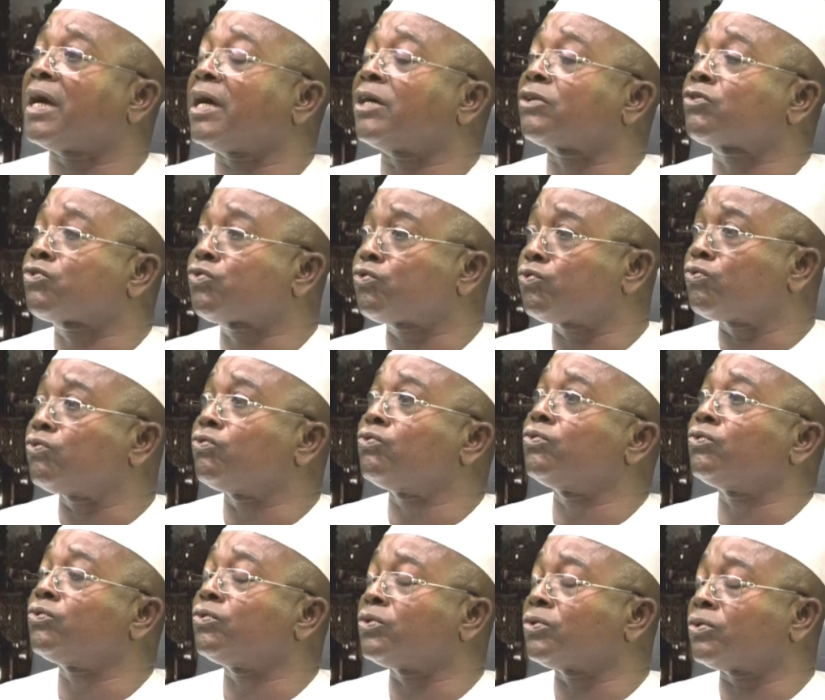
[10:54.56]

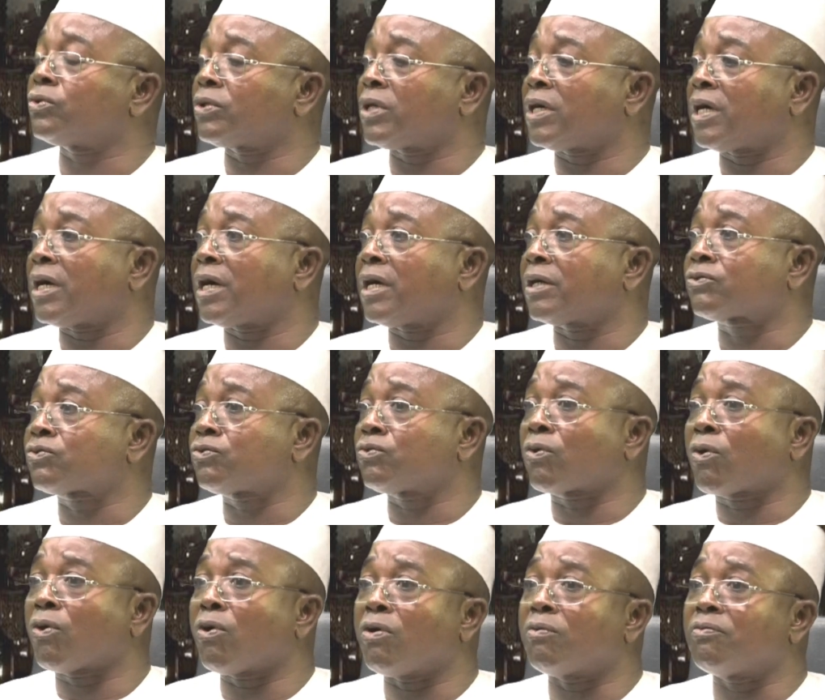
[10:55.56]
to
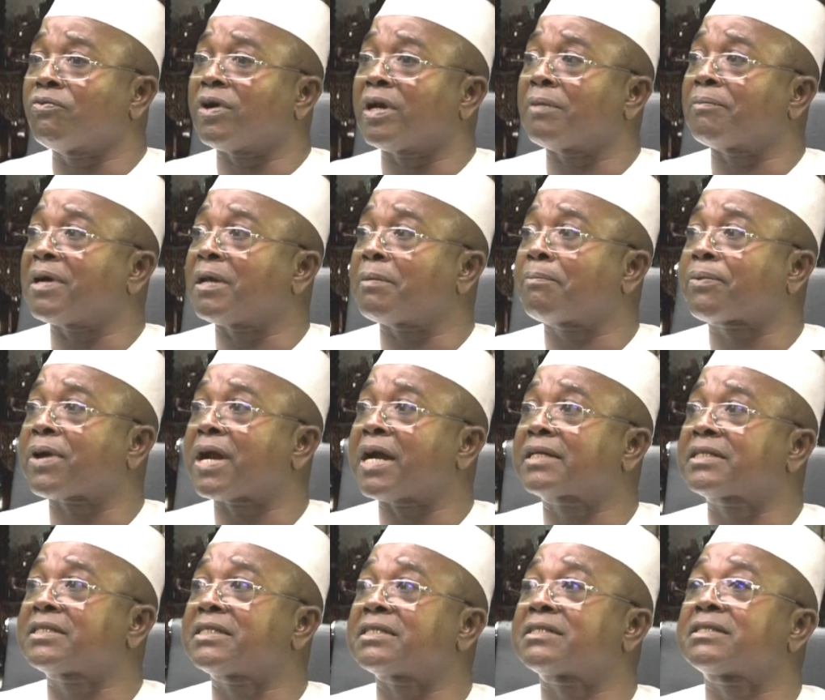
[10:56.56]
curb
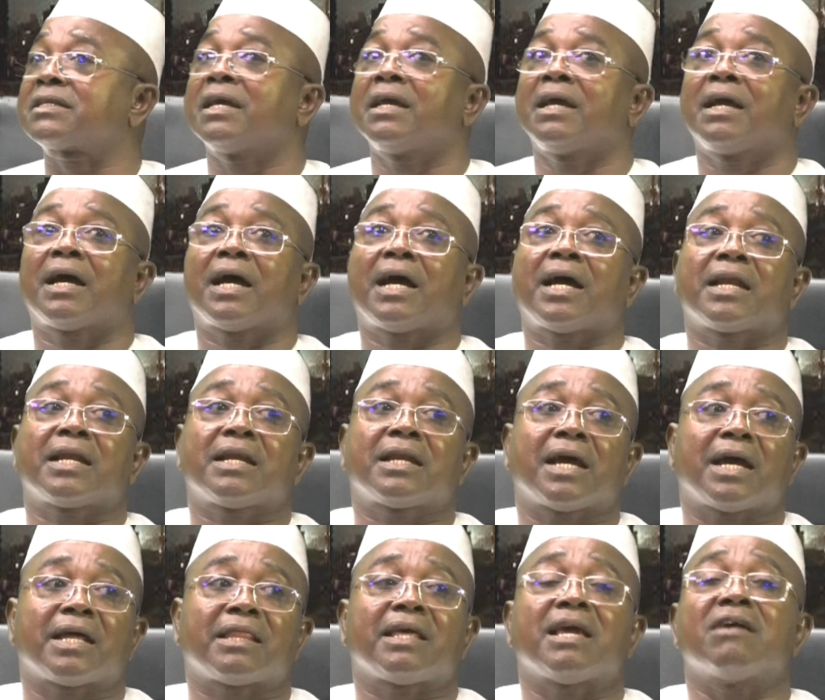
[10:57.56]
malpractice. And
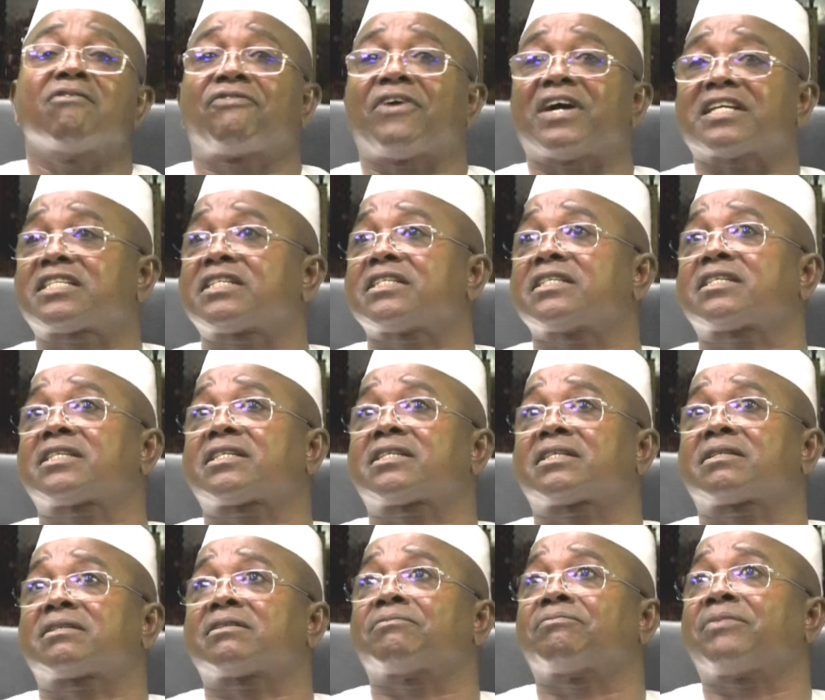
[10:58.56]
the
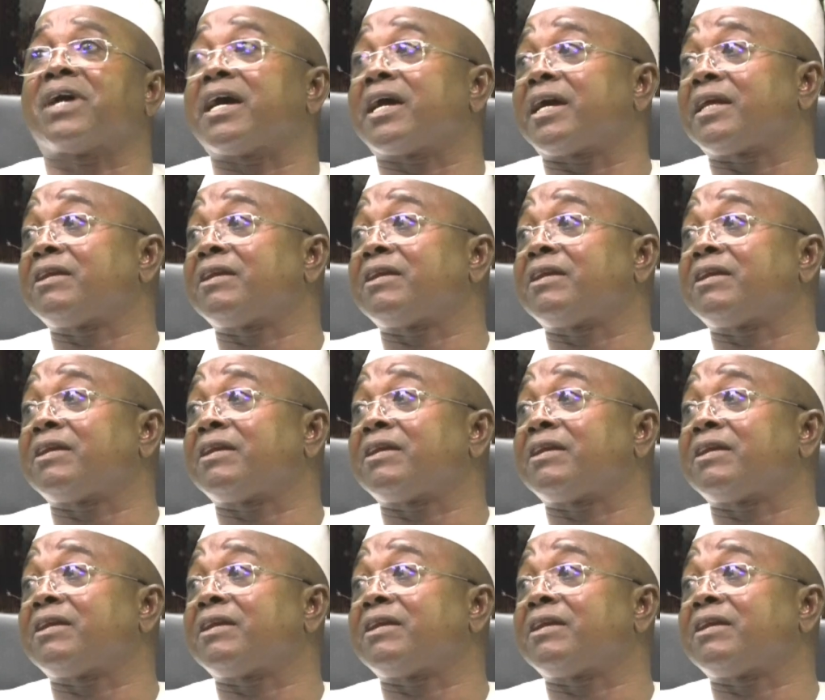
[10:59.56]
emphasis by the